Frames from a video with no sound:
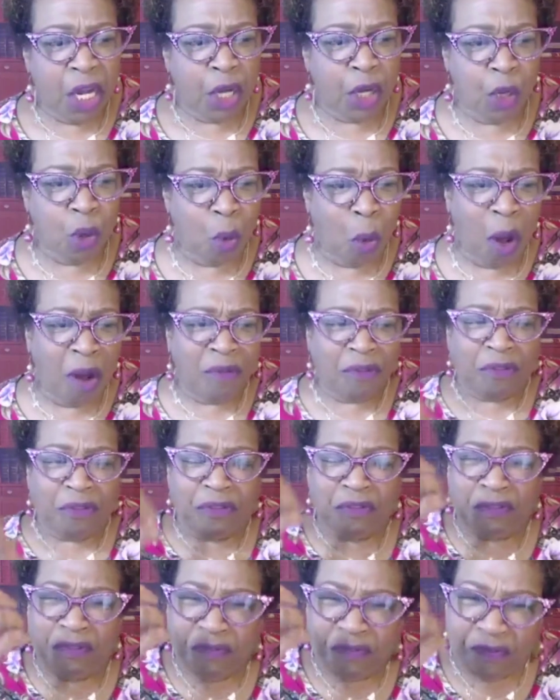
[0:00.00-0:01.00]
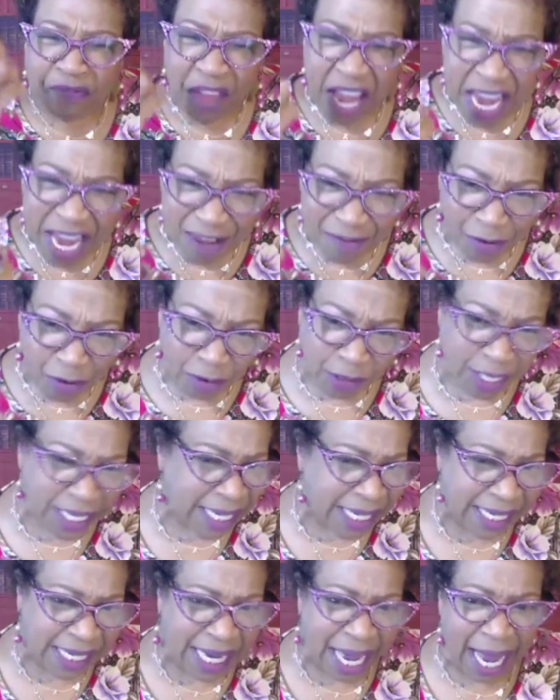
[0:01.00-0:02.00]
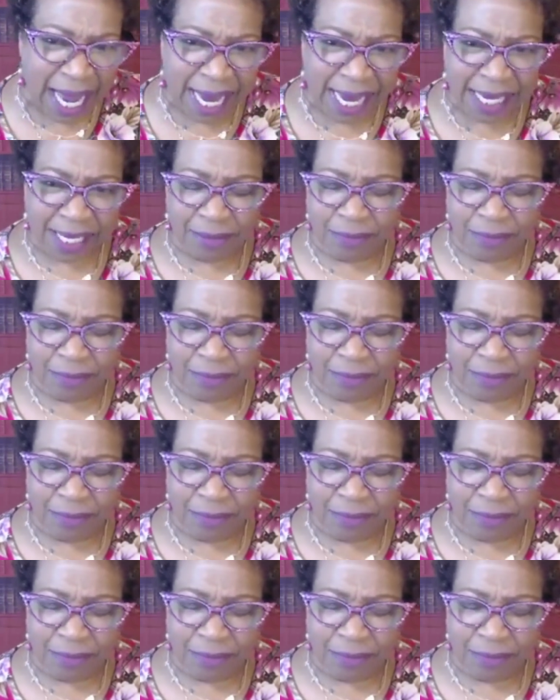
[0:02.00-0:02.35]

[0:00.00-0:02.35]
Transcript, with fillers: You want favor today.